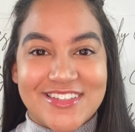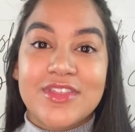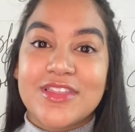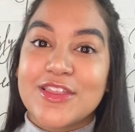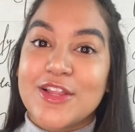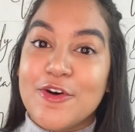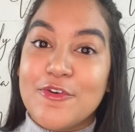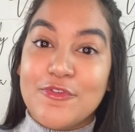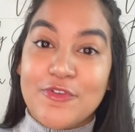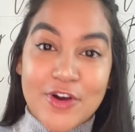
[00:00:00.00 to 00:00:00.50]

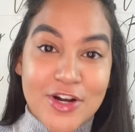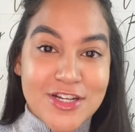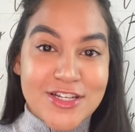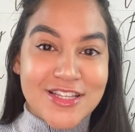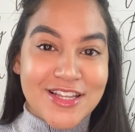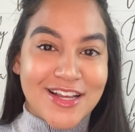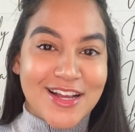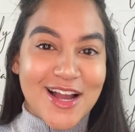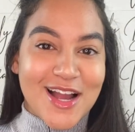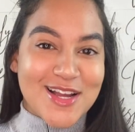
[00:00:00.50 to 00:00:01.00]
The first
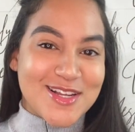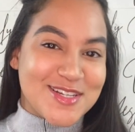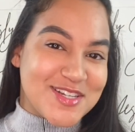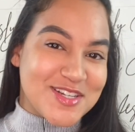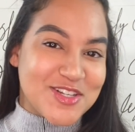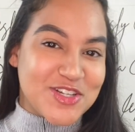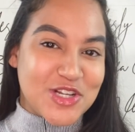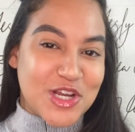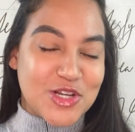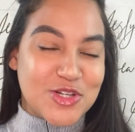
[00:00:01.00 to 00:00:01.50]
thing I
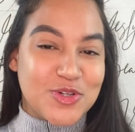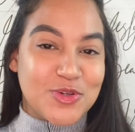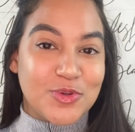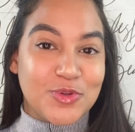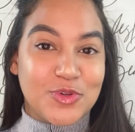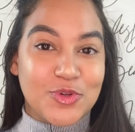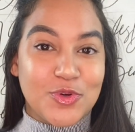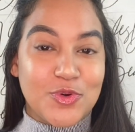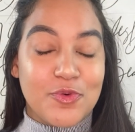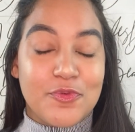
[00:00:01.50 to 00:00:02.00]
suggest you
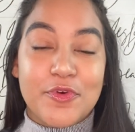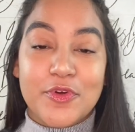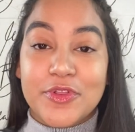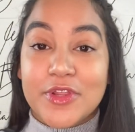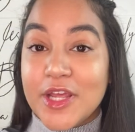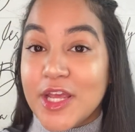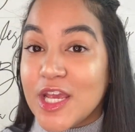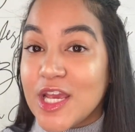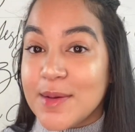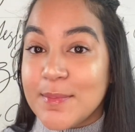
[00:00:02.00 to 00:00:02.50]
do if you're
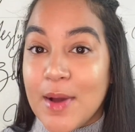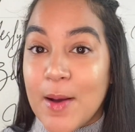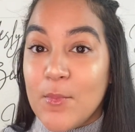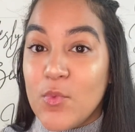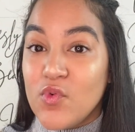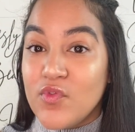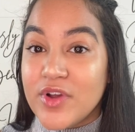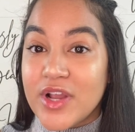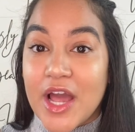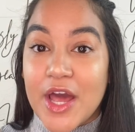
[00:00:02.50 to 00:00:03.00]
thinking about
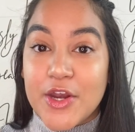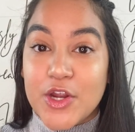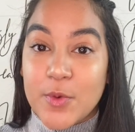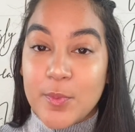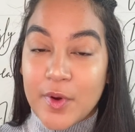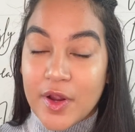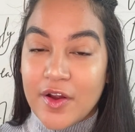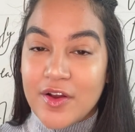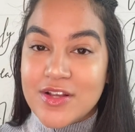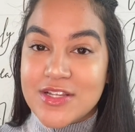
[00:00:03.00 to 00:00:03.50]
moving out of your
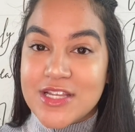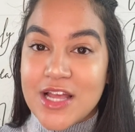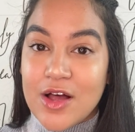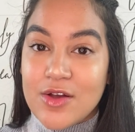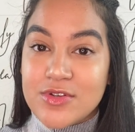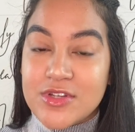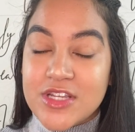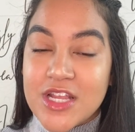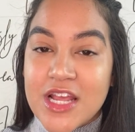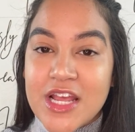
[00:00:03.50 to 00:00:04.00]
parents'
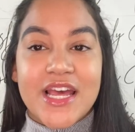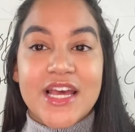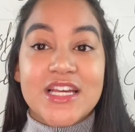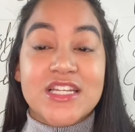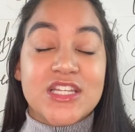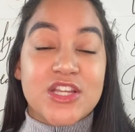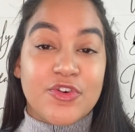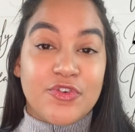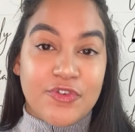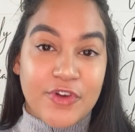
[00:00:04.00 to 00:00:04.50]
house is
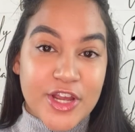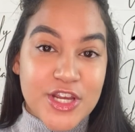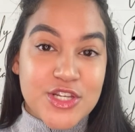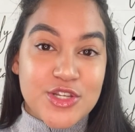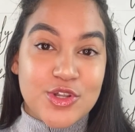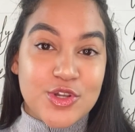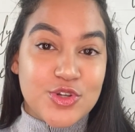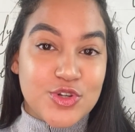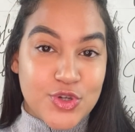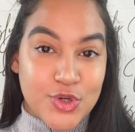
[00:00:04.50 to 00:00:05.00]
to face
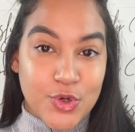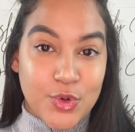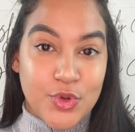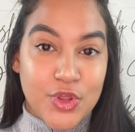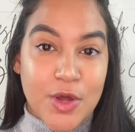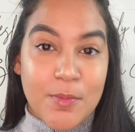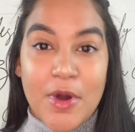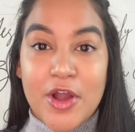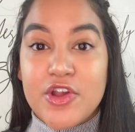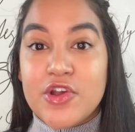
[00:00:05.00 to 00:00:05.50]
the truth
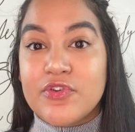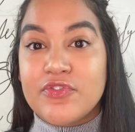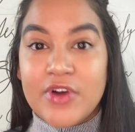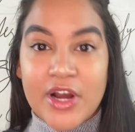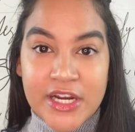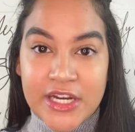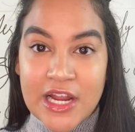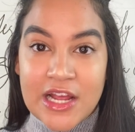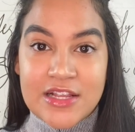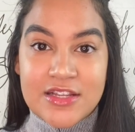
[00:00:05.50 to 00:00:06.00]
about your
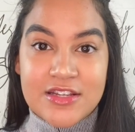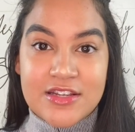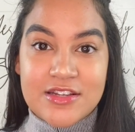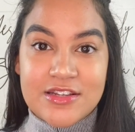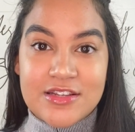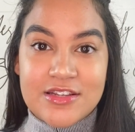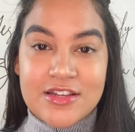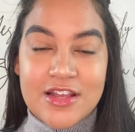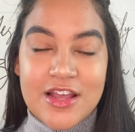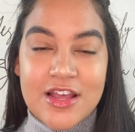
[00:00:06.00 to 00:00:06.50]

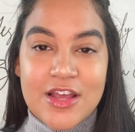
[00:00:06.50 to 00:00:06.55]
finances.